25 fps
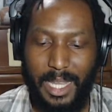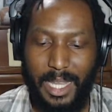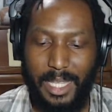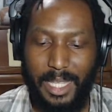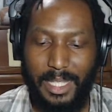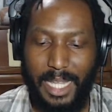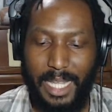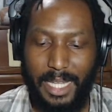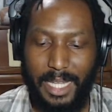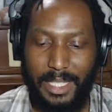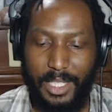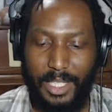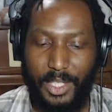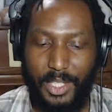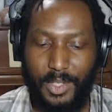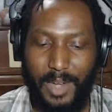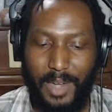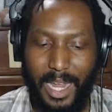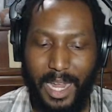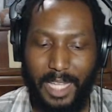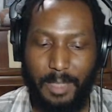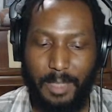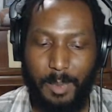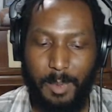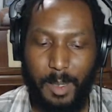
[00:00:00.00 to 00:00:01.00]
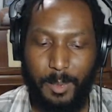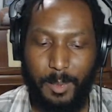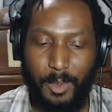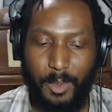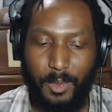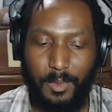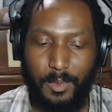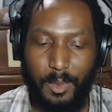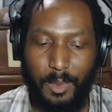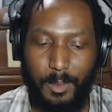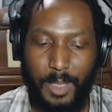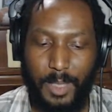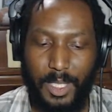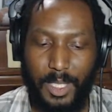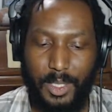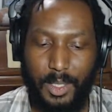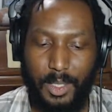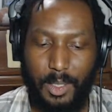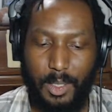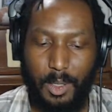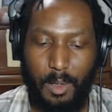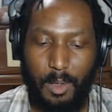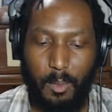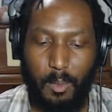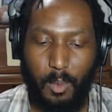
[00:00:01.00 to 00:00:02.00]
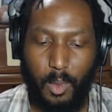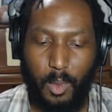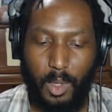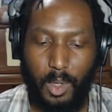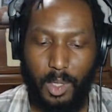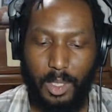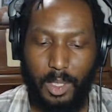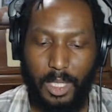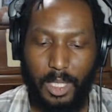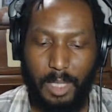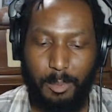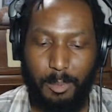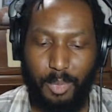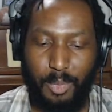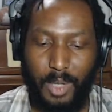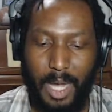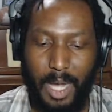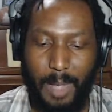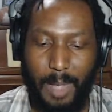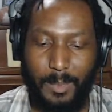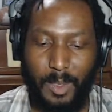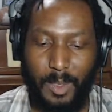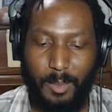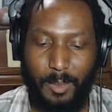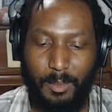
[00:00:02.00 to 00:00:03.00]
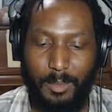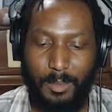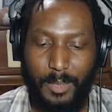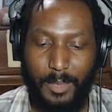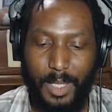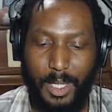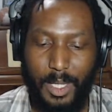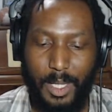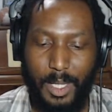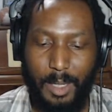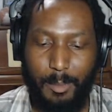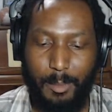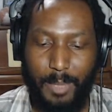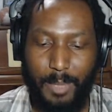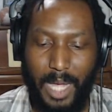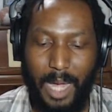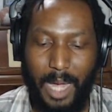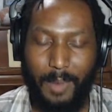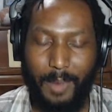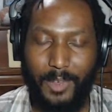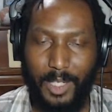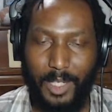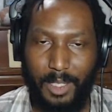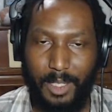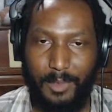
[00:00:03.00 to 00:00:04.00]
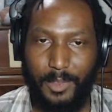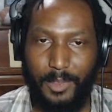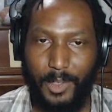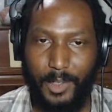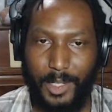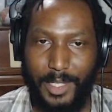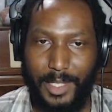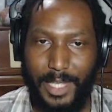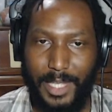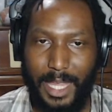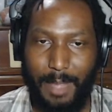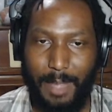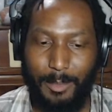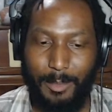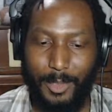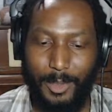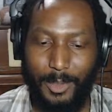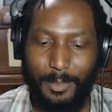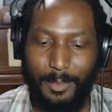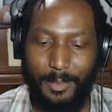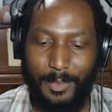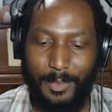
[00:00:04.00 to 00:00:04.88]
that distracts people from this worldly problem, poverty, for example.